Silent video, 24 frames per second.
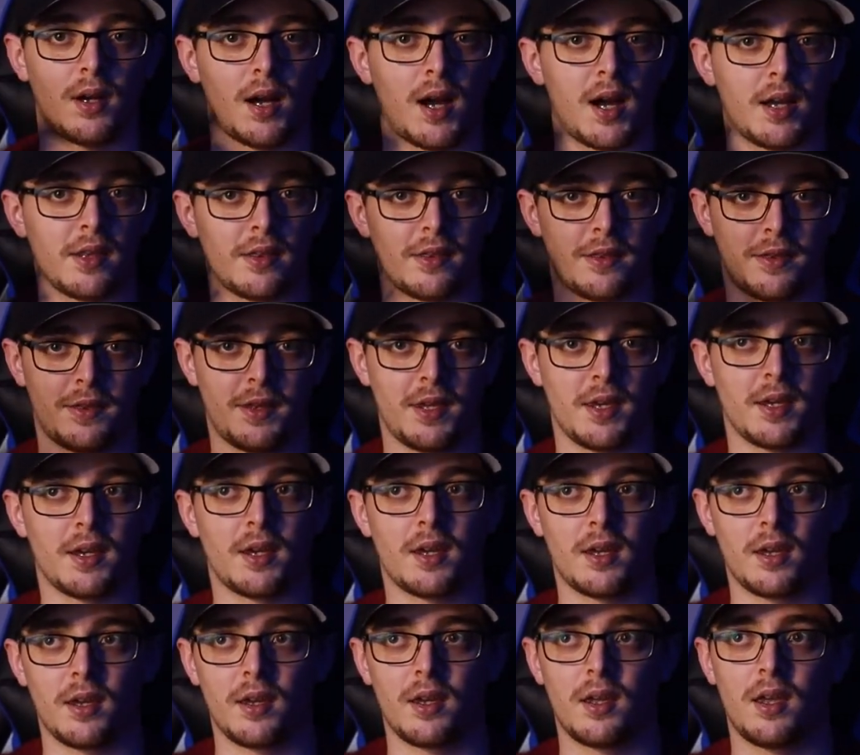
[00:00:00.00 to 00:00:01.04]
I
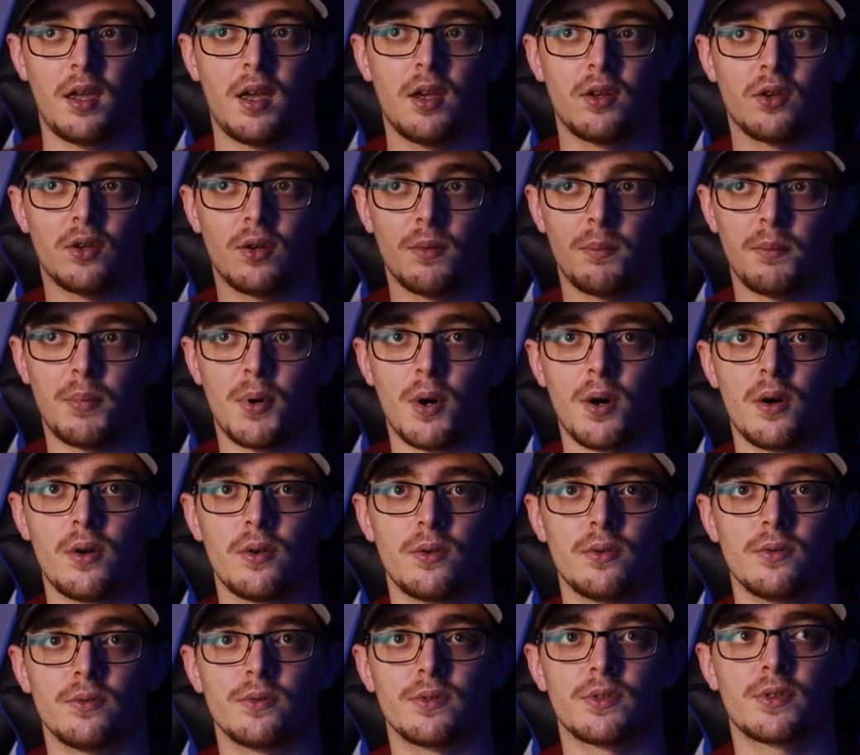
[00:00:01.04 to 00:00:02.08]
think and
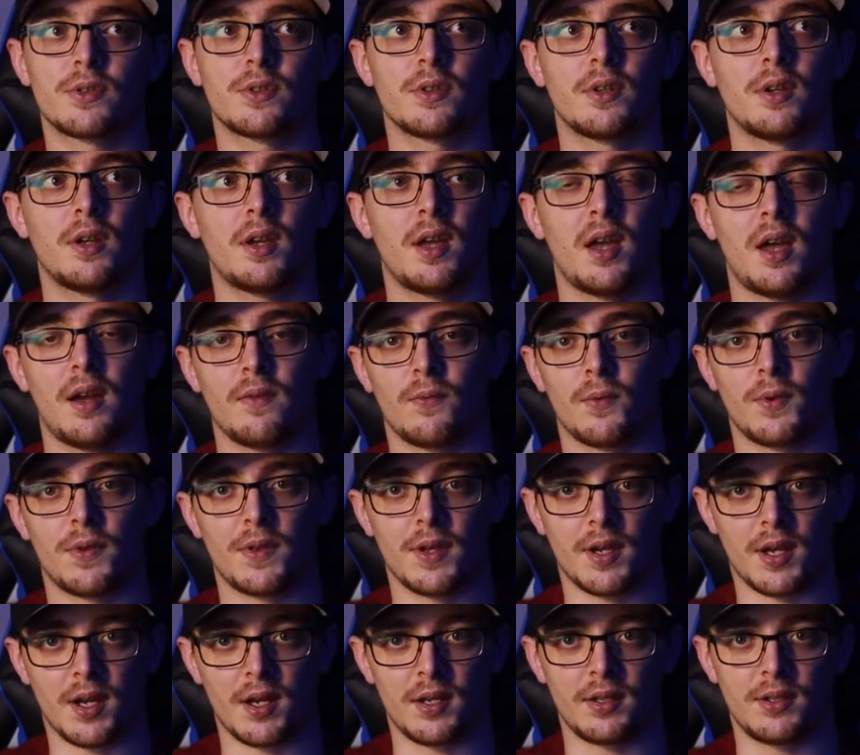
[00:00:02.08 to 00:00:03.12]
compose
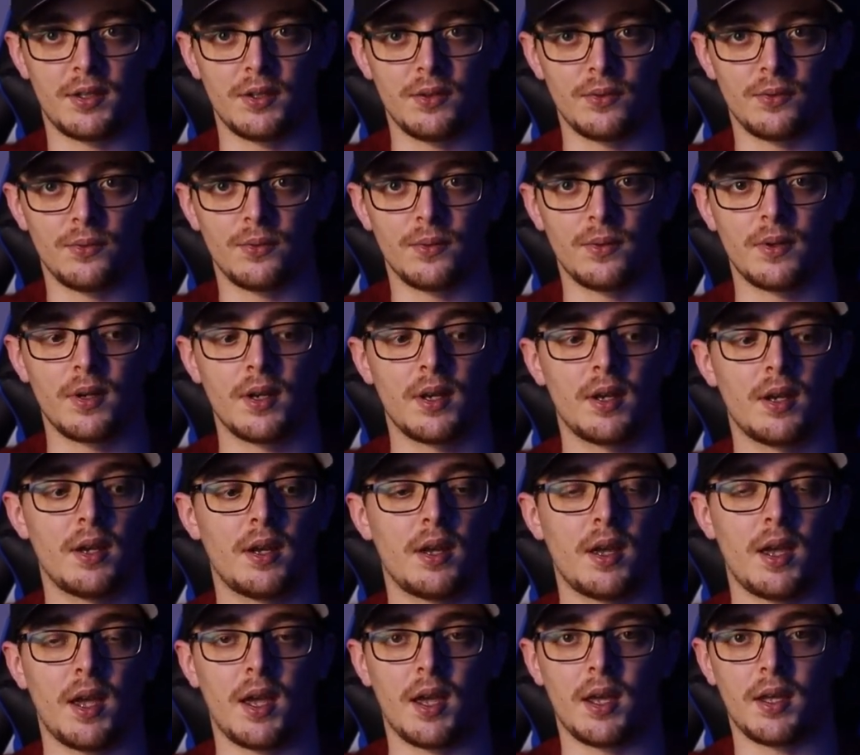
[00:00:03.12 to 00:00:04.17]
everything I do,
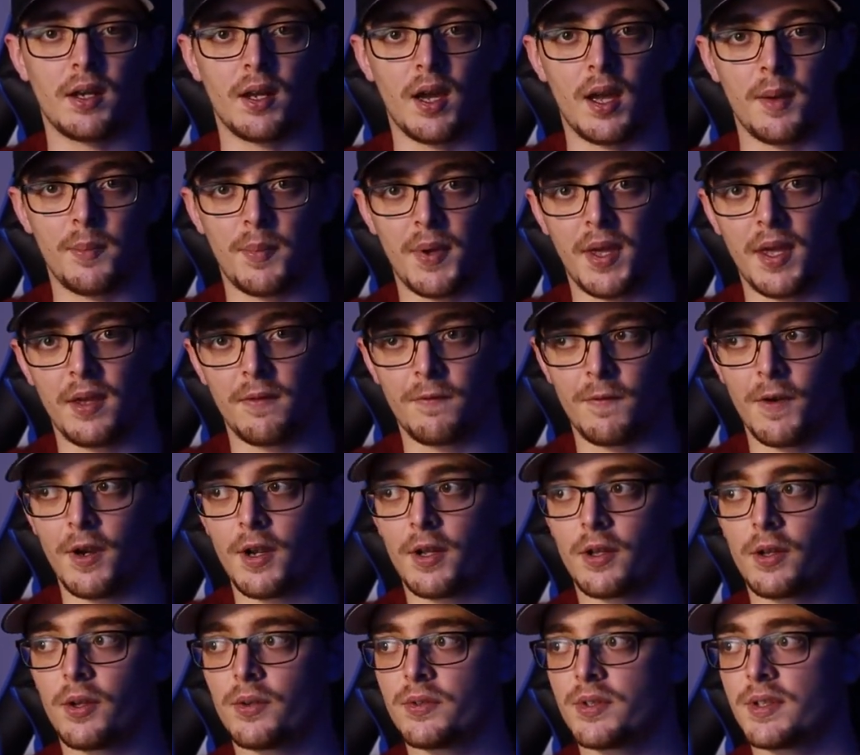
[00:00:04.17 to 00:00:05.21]
and I pay very
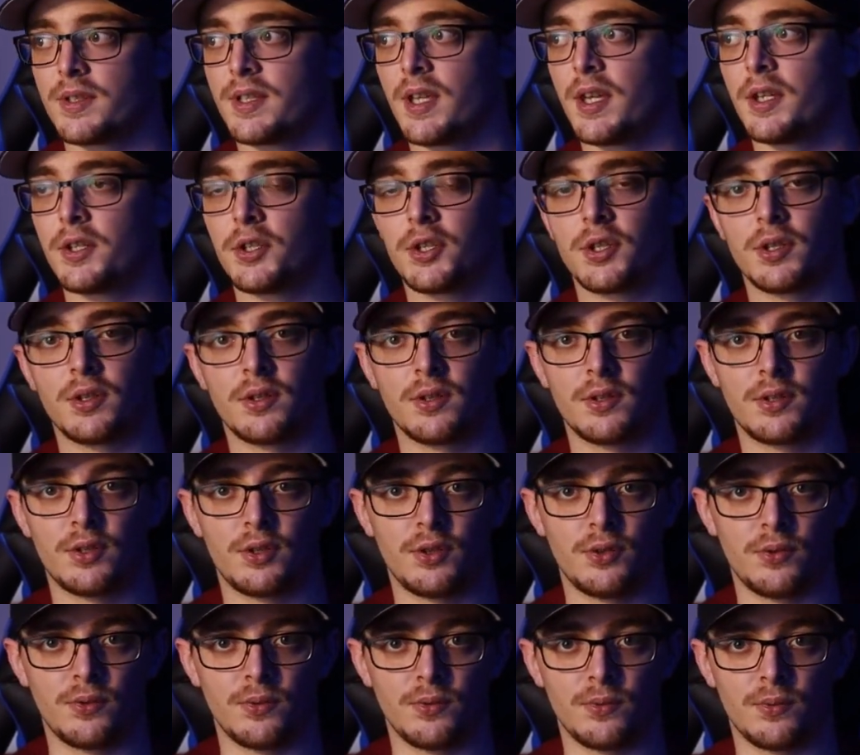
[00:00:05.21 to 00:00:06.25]
close attention
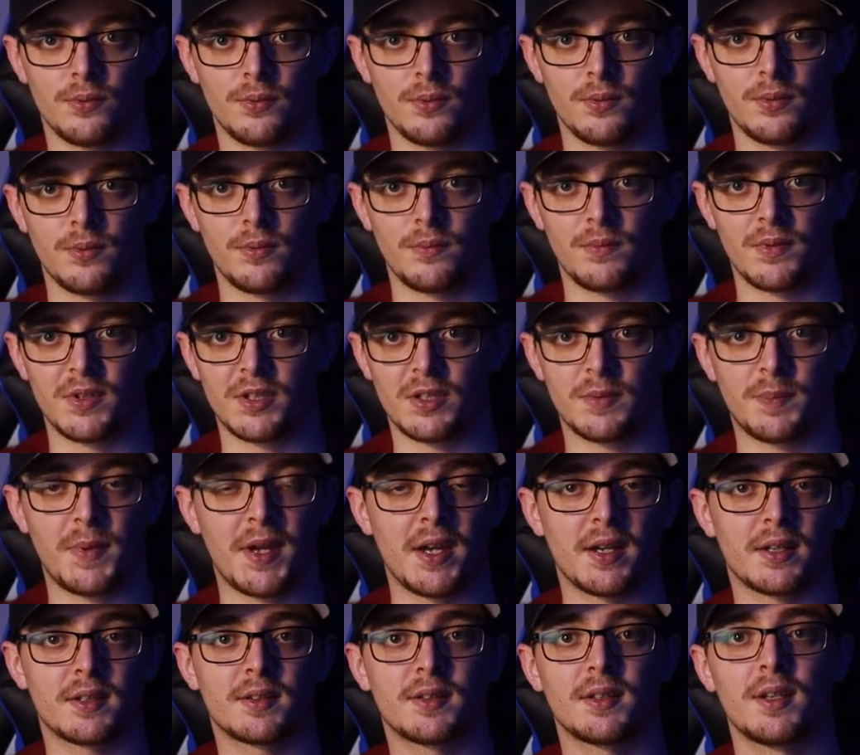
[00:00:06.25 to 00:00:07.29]
to the
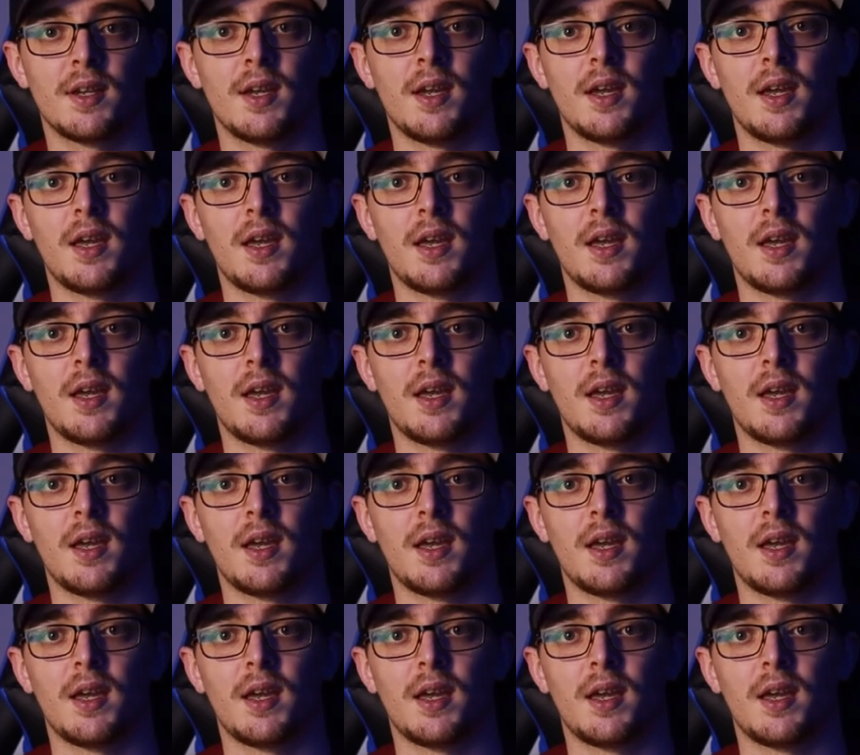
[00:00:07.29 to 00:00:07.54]
specs.